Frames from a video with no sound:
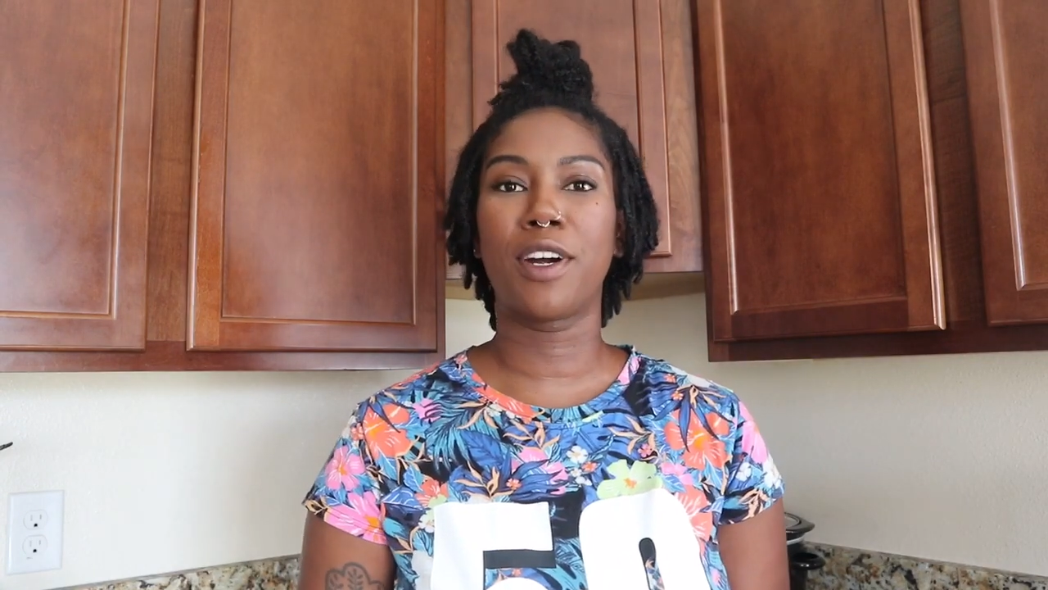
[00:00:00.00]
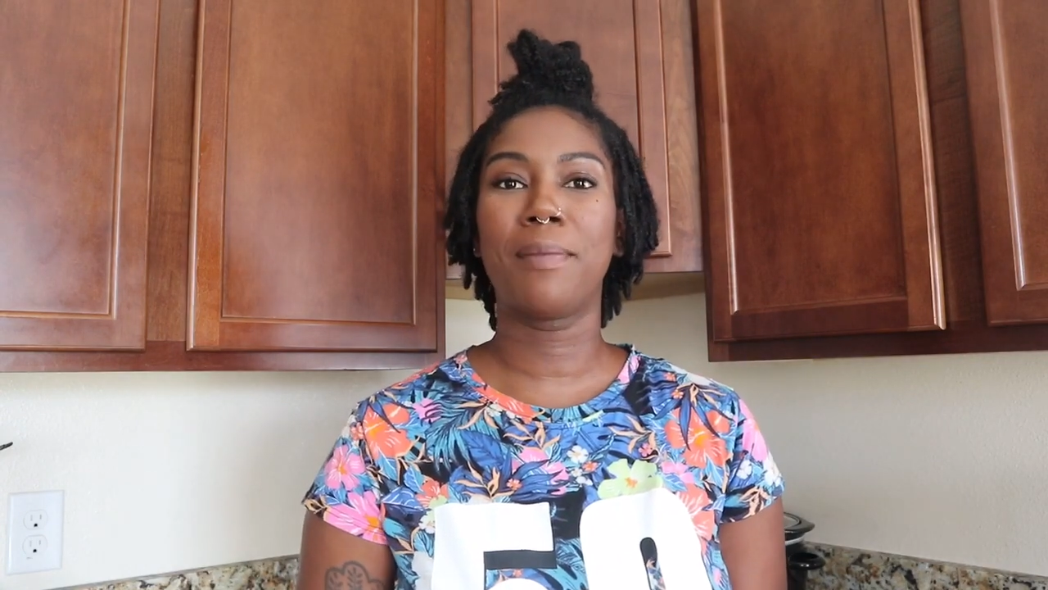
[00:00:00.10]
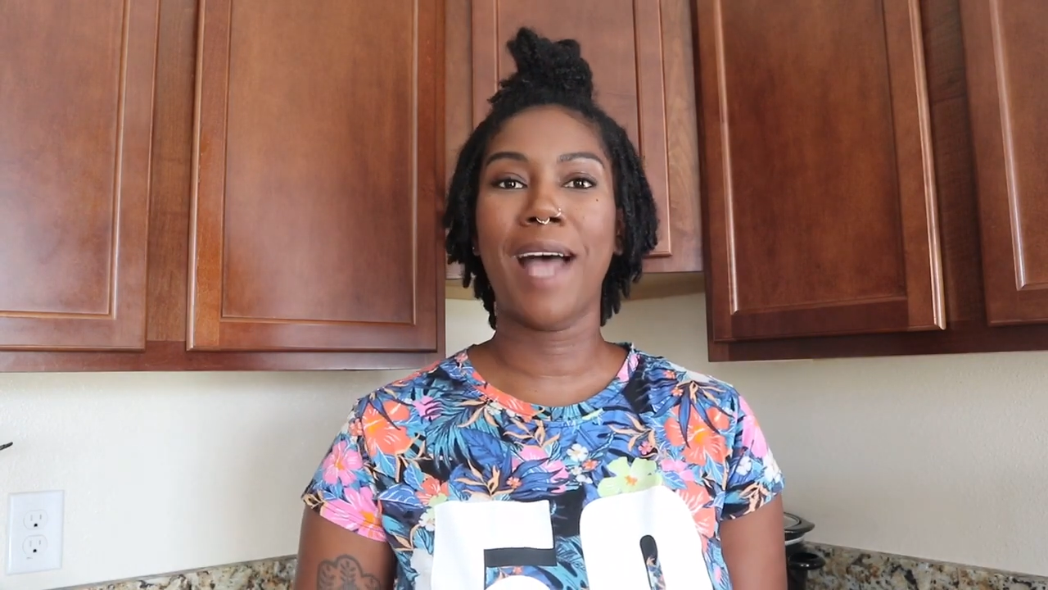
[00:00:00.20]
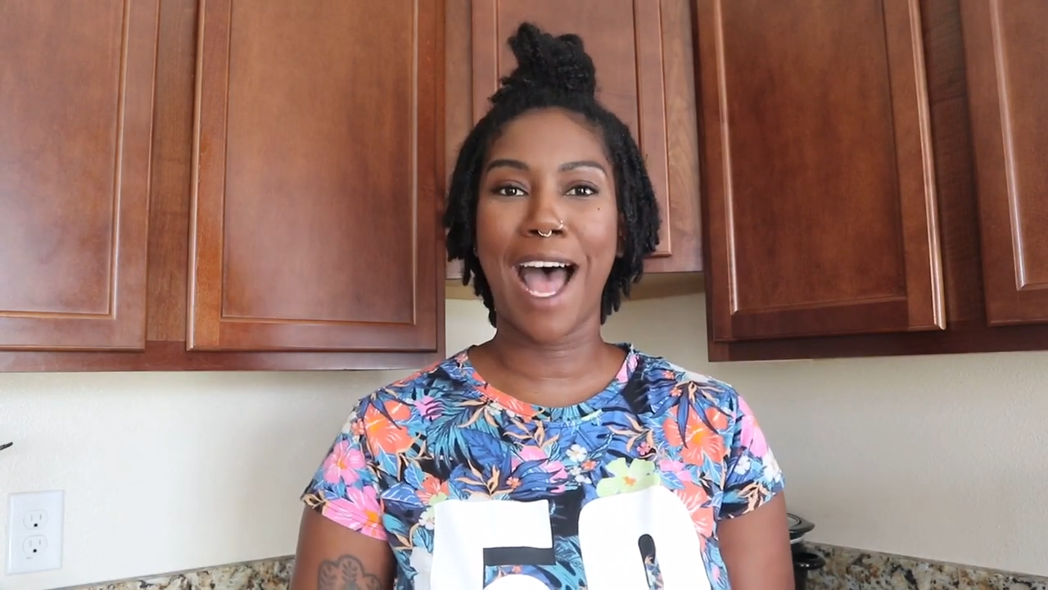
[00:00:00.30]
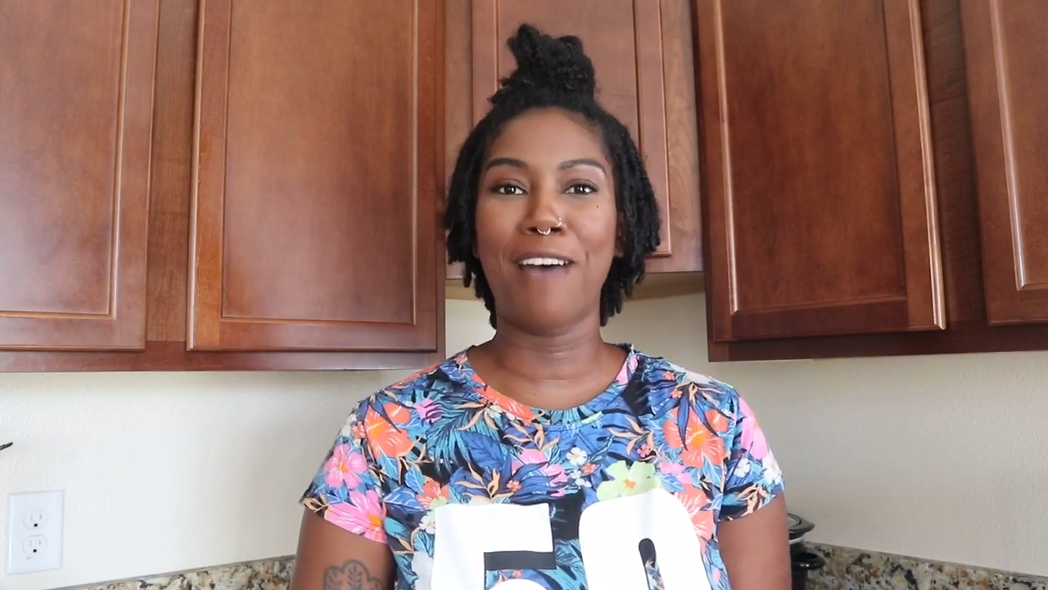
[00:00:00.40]

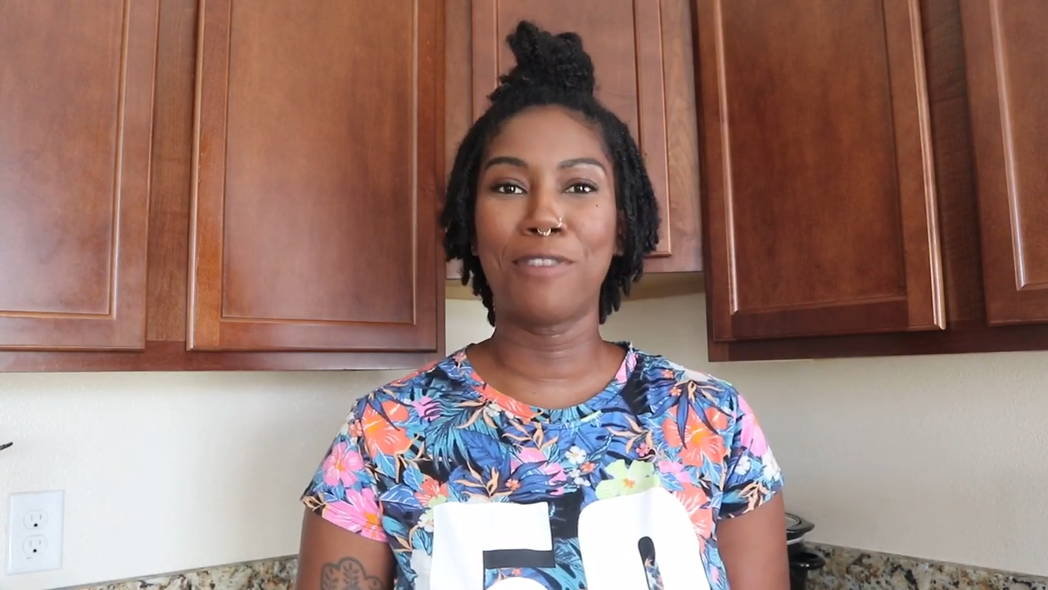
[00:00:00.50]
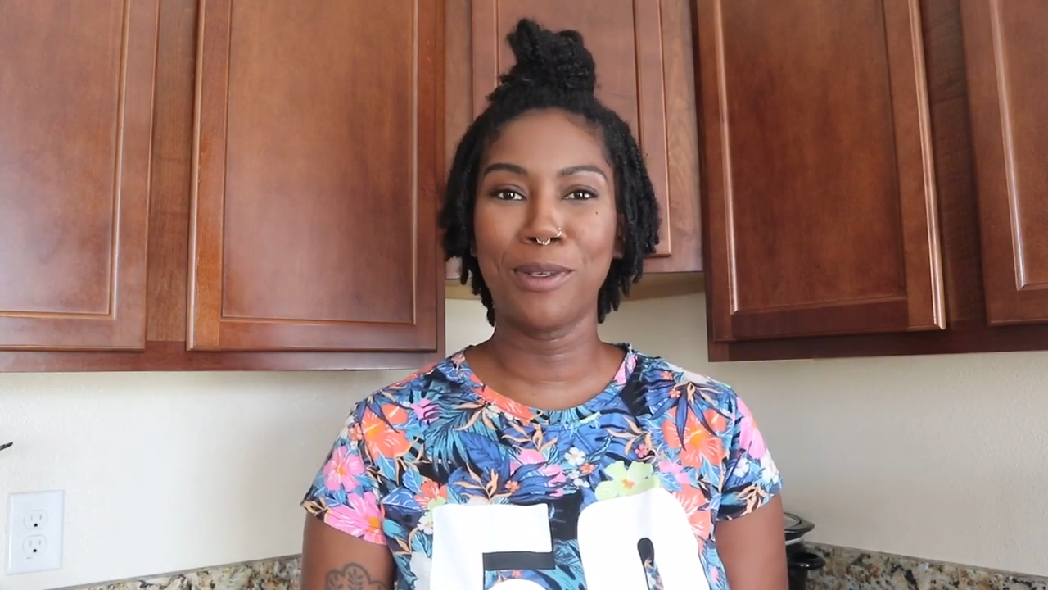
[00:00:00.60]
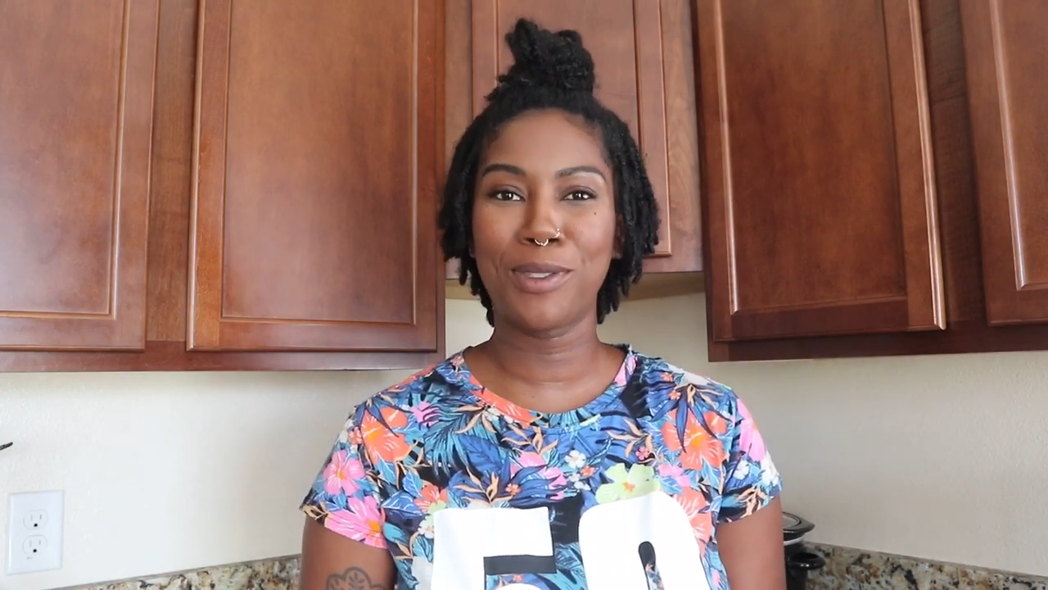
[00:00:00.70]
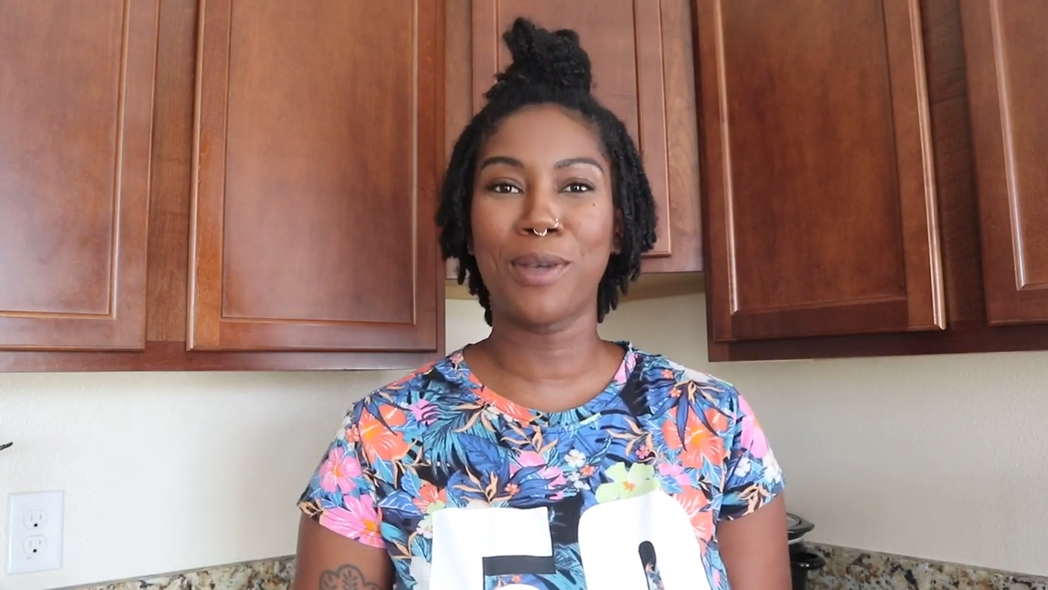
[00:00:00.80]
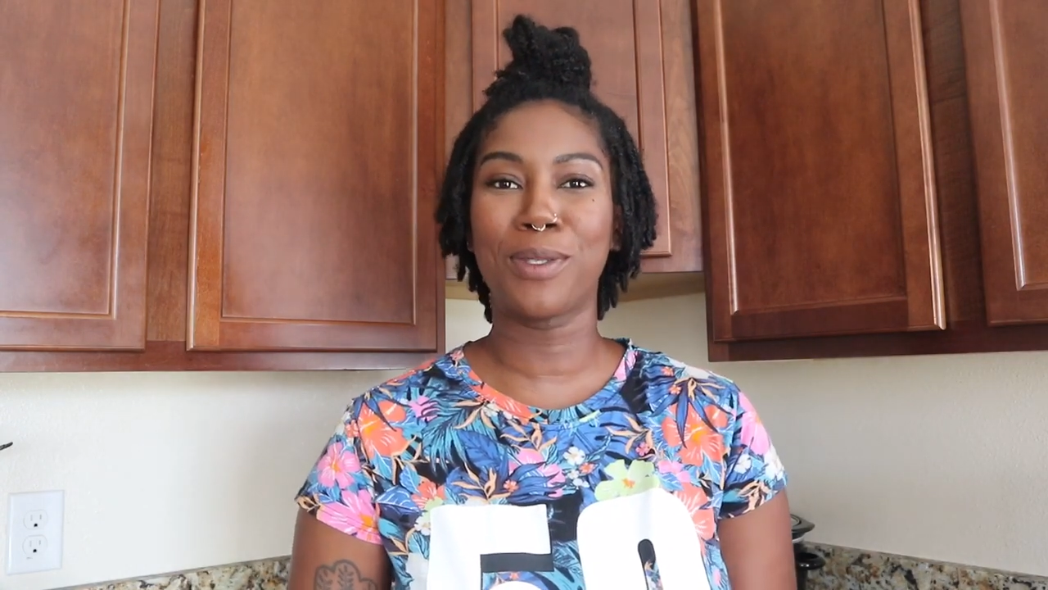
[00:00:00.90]
high
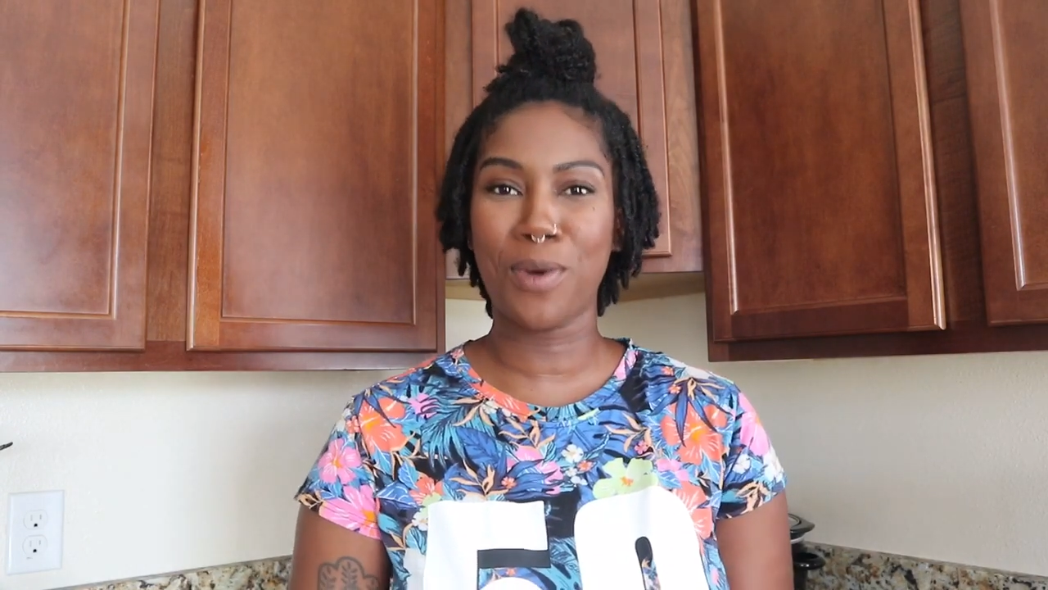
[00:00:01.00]
fructose